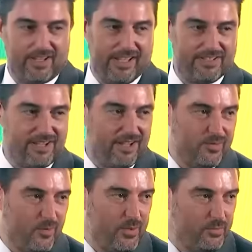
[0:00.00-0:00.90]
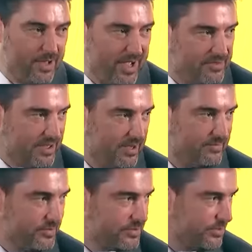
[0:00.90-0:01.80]
Okay, sure. So we will have
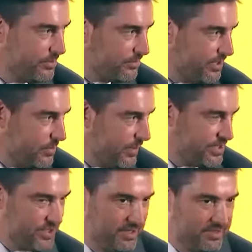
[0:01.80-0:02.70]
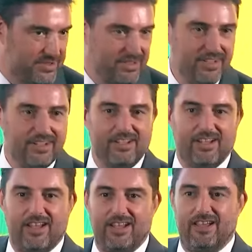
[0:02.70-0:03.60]
time for two or three questions
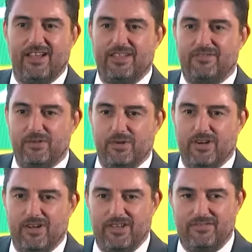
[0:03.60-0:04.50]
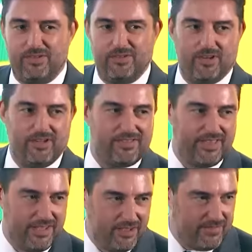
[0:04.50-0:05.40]
if you are
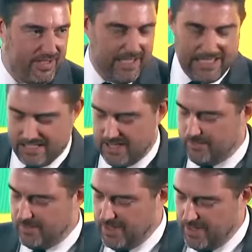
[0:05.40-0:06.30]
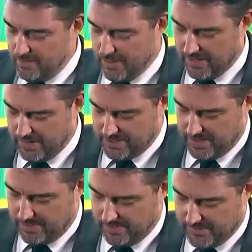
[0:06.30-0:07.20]
thinking of any. But I'm going to ask
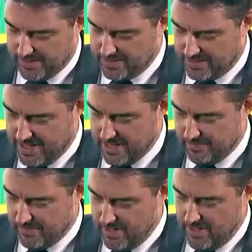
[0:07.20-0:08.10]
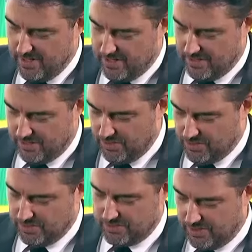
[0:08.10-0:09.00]
you a couple first.
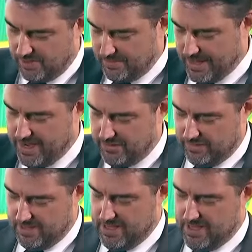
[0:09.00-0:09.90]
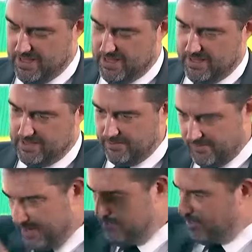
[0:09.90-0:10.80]
You talked a lot about
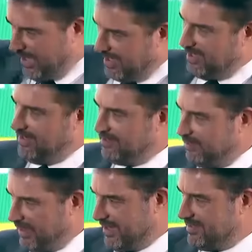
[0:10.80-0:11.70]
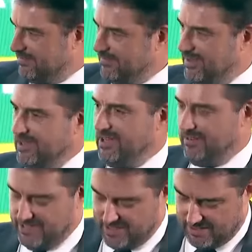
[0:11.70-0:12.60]
some very big
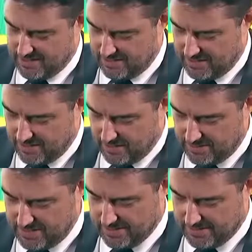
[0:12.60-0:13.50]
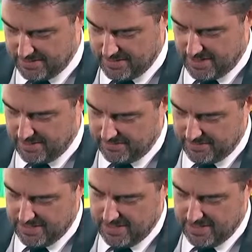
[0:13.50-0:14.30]
theories and concepts and stuff.